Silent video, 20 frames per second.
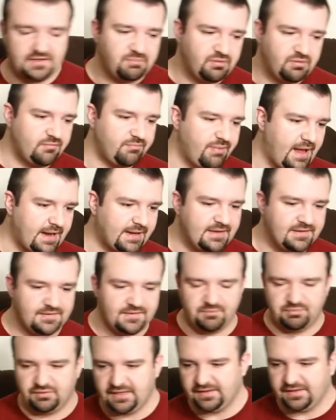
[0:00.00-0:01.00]
to put them back into
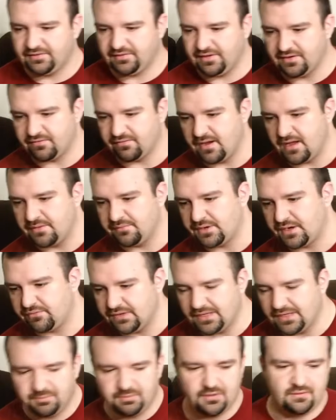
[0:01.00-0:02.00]
the playlist later on when I
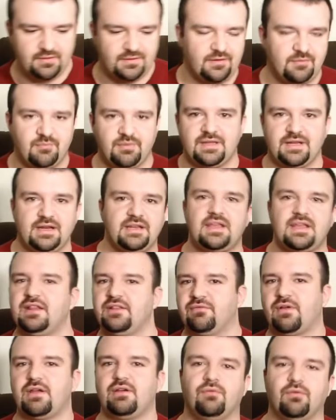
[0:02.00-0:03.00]
re-uploaded them, but they didn't get in
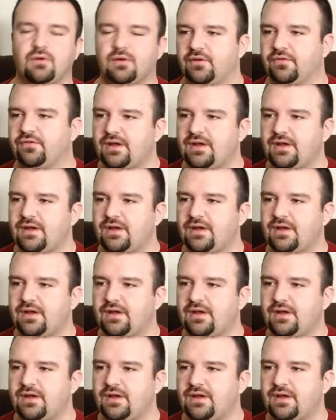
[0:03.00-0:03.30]
the right order.